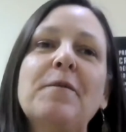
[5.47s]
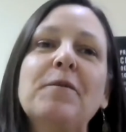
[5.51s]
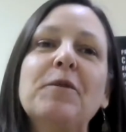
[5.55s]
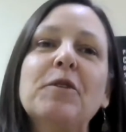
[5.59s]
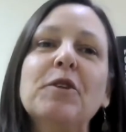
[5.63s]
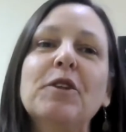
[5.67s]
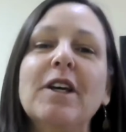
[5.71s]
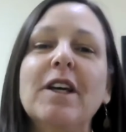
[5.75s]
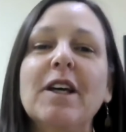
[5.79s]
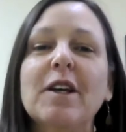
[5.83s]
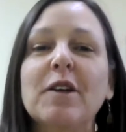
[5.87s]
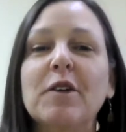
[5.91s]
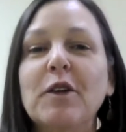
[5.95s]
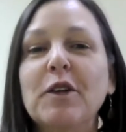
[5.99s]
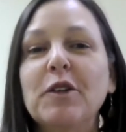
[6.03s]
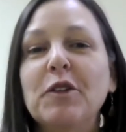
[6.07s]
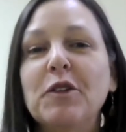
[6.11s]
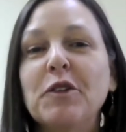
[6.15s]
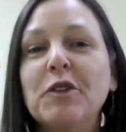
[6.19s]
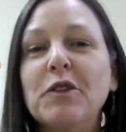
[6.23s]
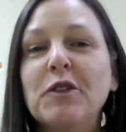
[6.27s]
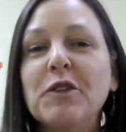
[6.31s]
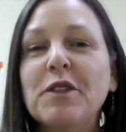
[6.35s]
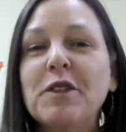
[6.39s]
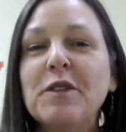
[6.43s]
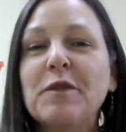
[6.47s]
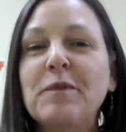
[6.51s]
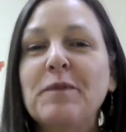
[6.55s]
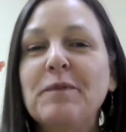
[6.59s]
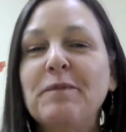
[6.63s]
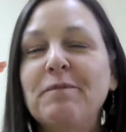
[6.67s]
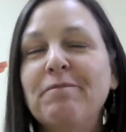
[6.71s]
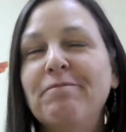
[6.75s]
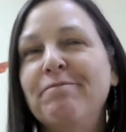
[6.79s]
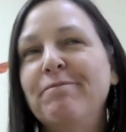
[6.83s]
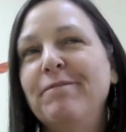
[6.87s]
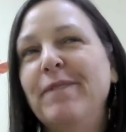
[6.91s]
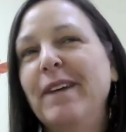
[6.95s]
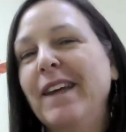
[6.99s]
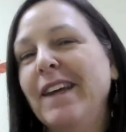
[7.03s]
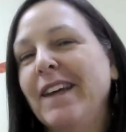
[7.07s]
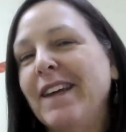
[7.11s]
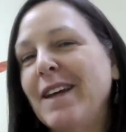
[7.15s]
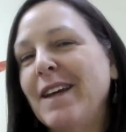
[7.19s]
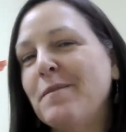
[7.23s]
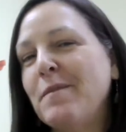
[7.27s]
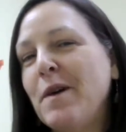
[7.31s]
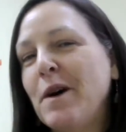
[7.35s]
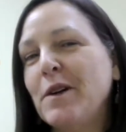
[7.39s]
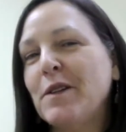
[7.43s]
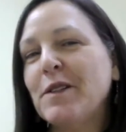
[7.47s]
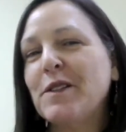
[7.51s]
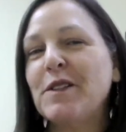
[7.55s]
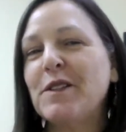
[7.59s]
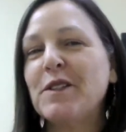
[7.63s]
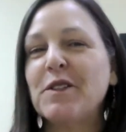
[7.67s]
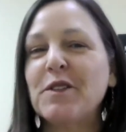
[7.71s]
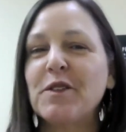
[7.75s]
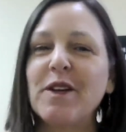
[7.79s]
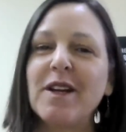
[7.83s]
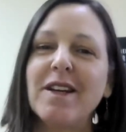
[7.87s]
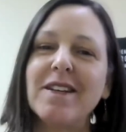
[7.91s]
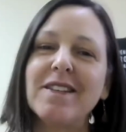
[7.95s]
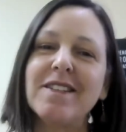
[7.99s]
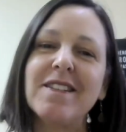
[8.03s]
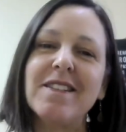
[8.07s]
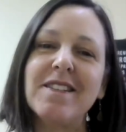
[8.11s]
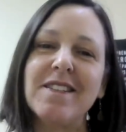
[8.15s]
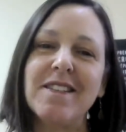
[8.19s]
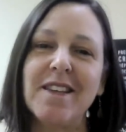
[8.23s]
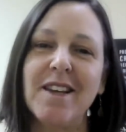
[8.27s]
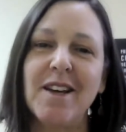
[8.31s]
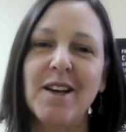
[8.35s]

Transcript: Today I'm going to speak about stress